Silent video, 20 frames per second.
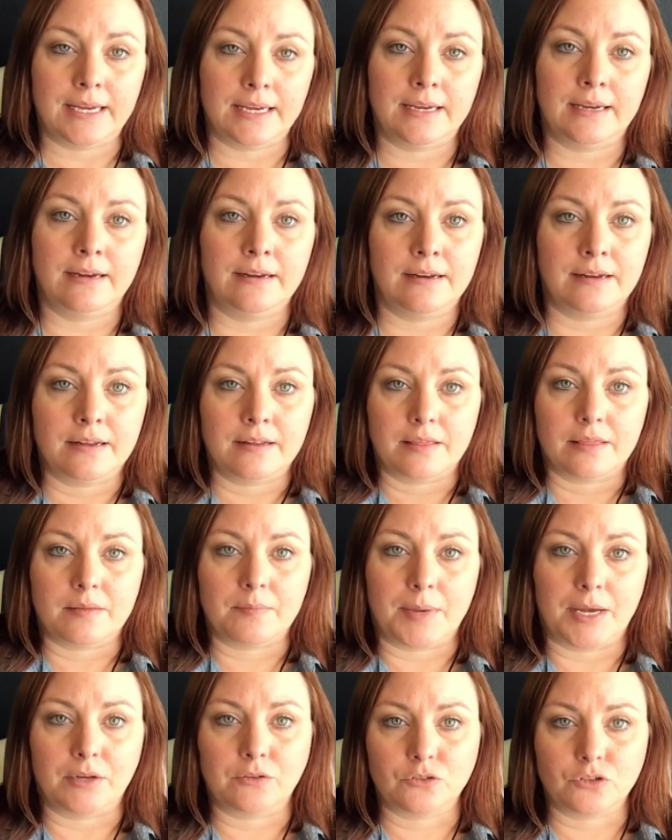in the
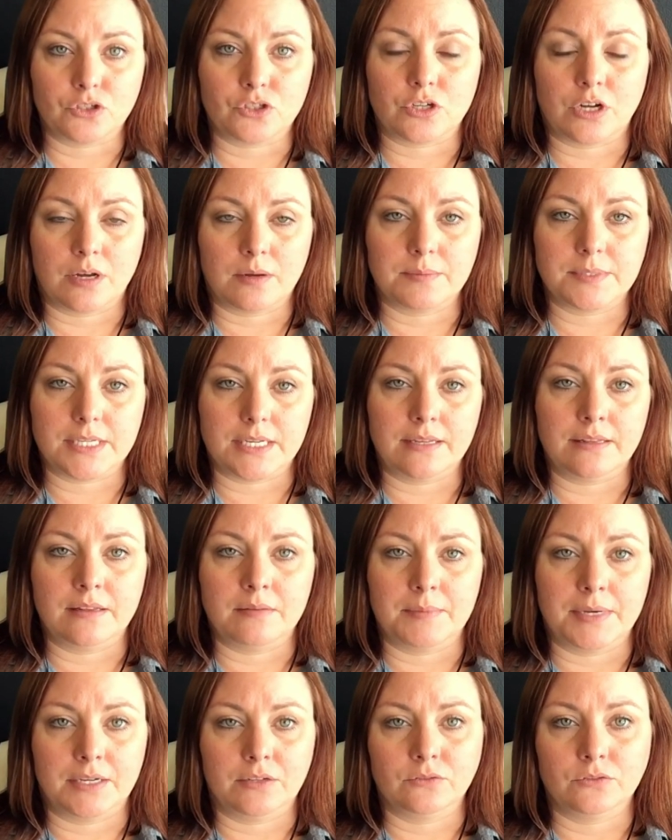mountains, jobs in
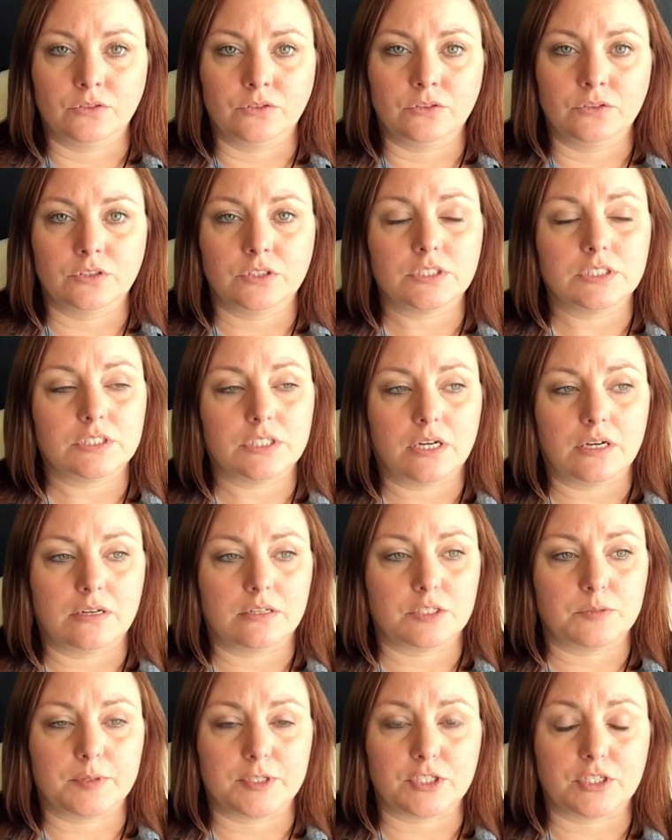the mountains,
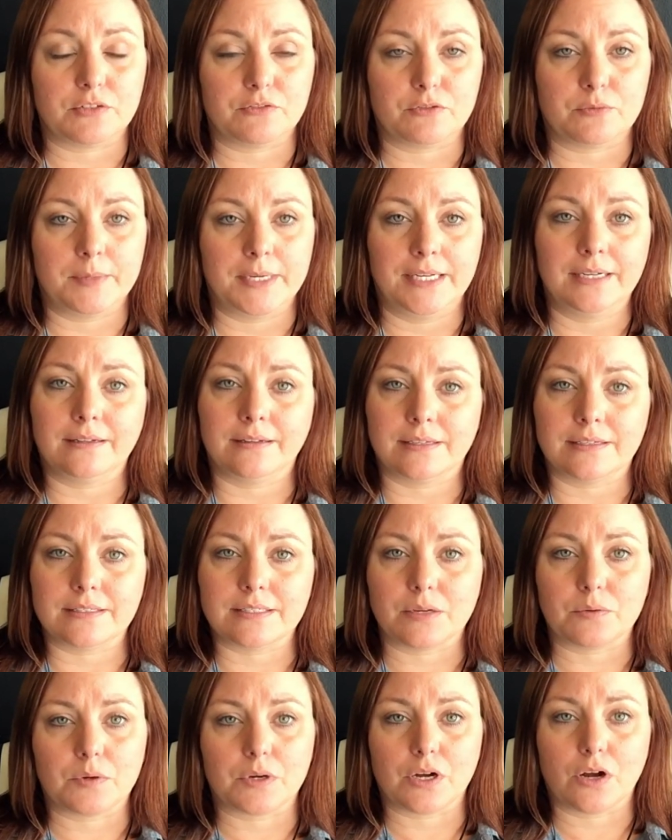especially for men, unless
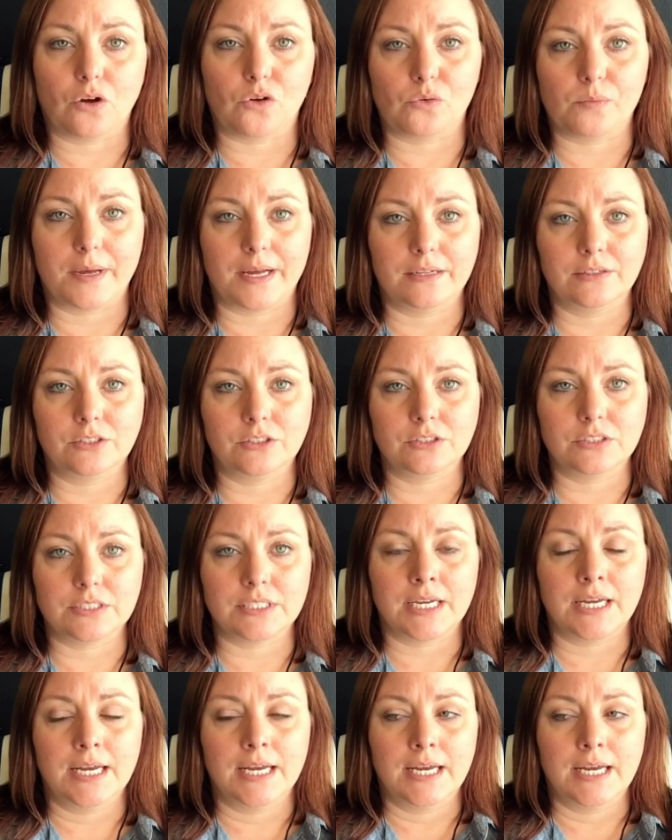they were coal miners.